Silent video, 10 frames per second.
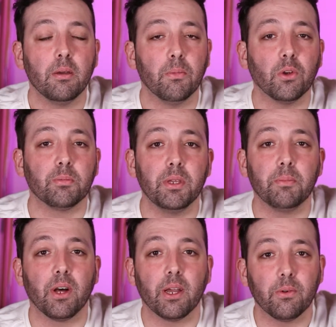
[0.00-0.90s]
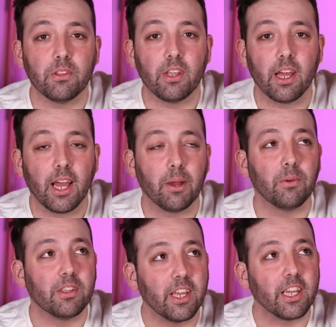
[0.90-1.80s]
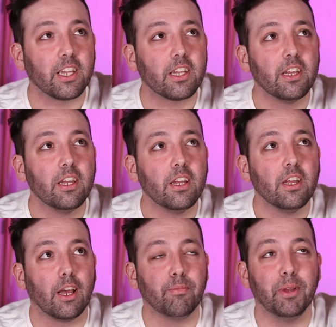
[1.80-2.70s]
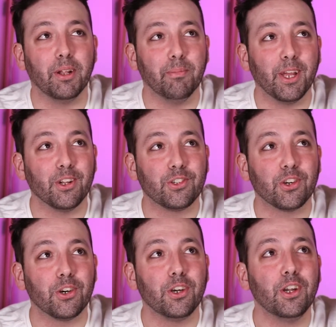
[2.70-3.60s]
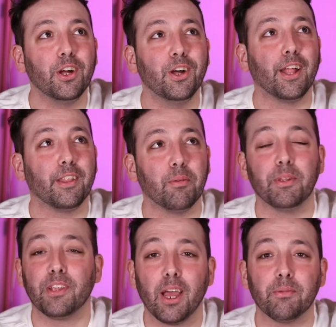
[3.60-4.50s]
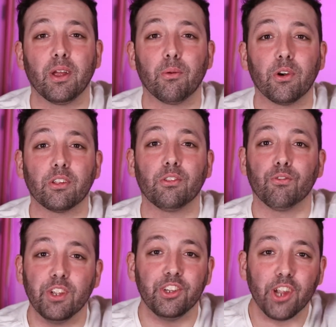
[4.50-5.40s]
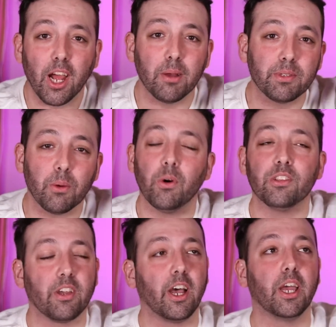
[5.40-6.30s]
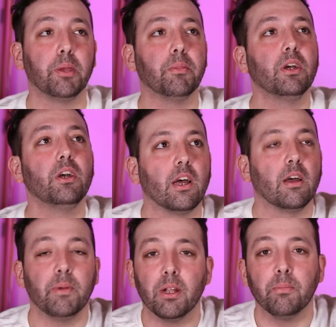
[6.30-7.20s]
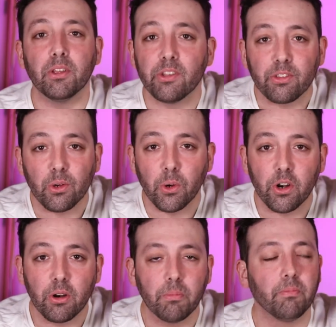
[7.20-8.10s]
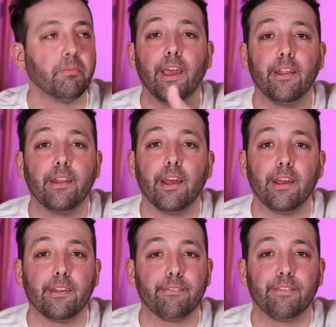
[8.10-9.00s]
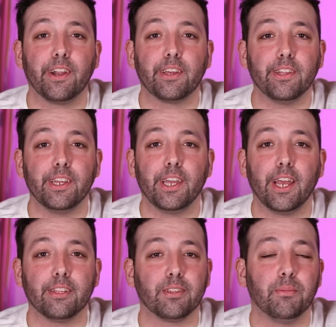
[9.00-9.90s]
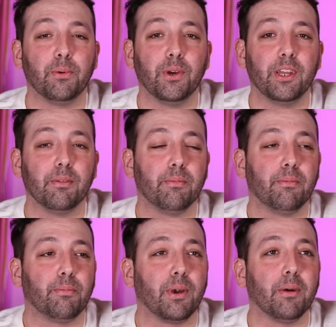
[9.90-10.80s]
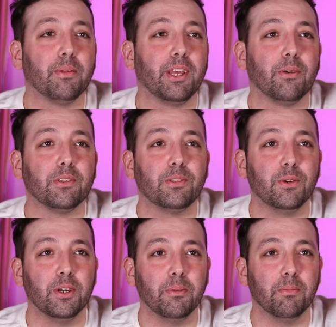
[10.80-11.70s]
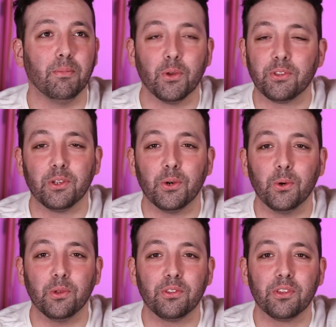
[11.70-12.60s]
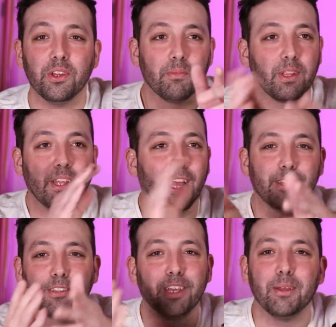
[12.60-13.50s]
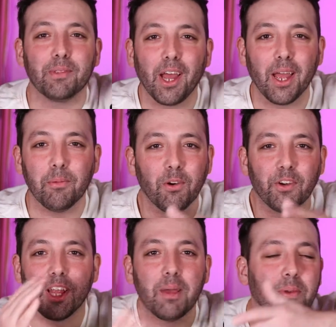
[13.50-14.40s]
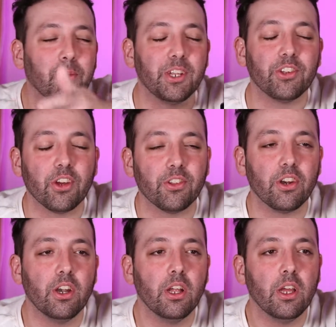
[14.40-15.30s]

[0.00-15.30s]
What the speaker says: most people I would think. I've been a manager. There have been times I worked 3 jobs at one time. I've been a business owner, and frankly, at some point, probably I was doing most of those at the same time, overlapping with each other.